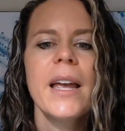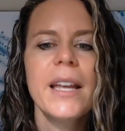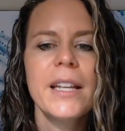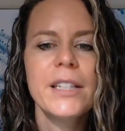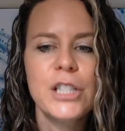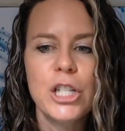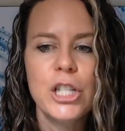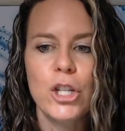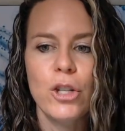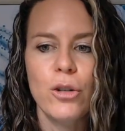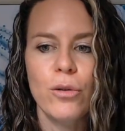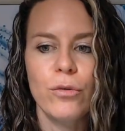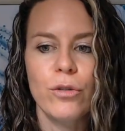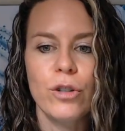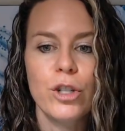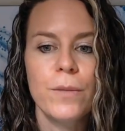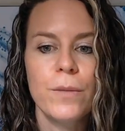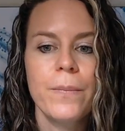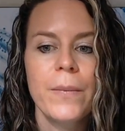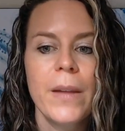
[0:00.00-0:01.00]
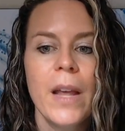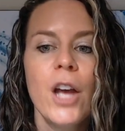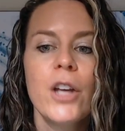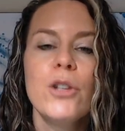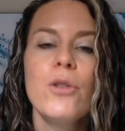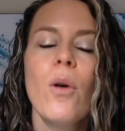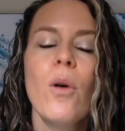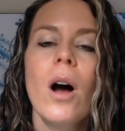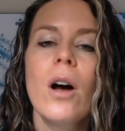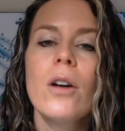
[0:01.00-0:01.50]
It's huge.
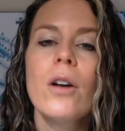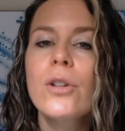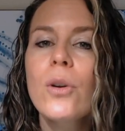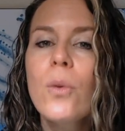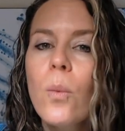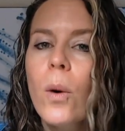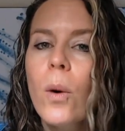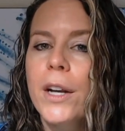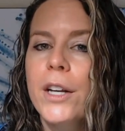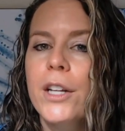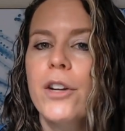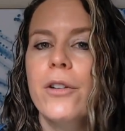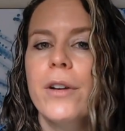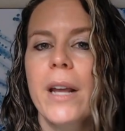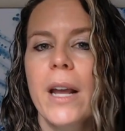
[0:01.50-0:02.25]
You also want your